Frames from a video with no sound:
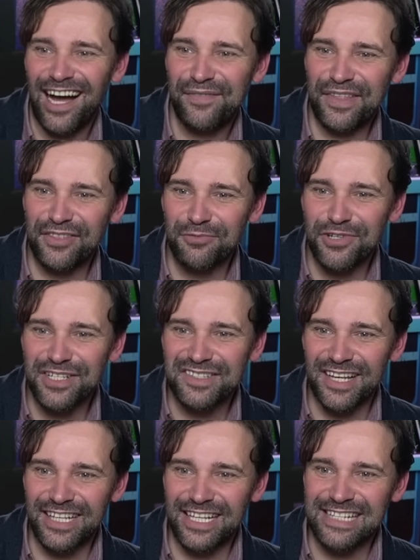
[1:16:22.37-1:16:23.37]
I think the words
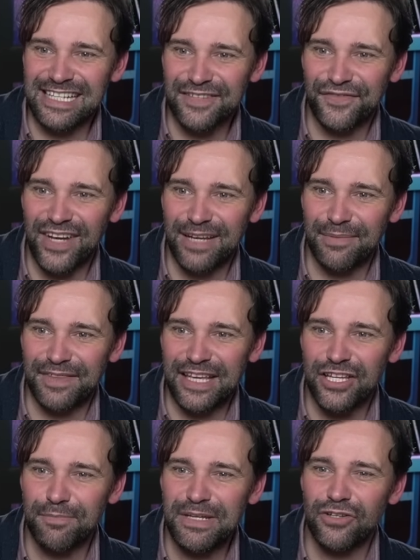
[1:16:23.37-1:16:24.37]
aren't identifying, but there
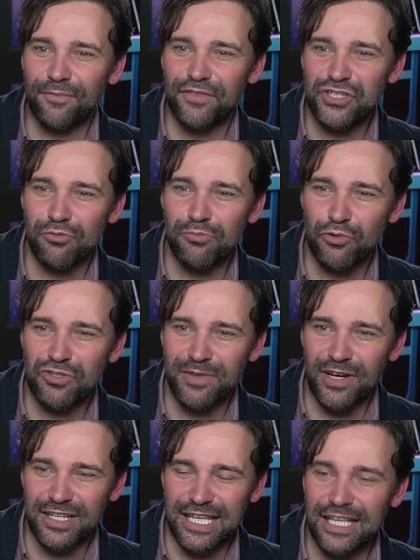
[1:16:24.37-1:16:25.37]
could be non-visual
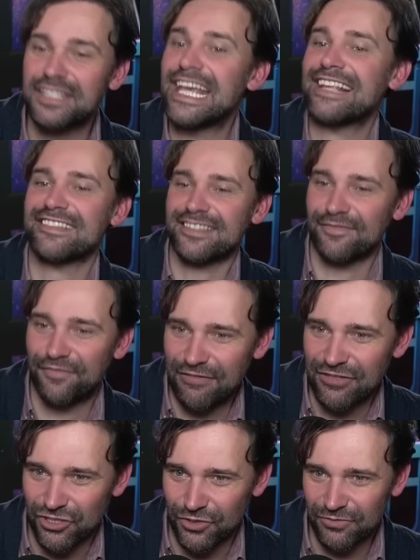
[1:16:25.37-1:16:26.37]
watermarking. Yes,
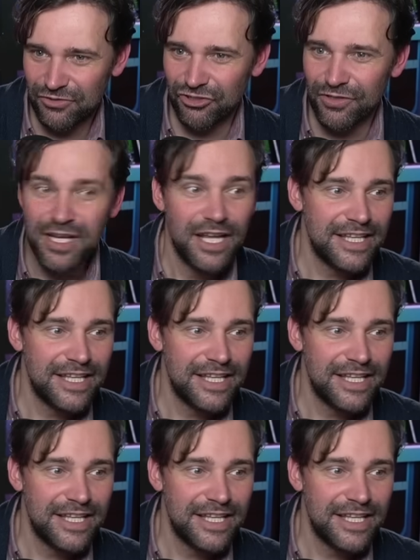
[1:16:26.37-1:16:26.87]
very true.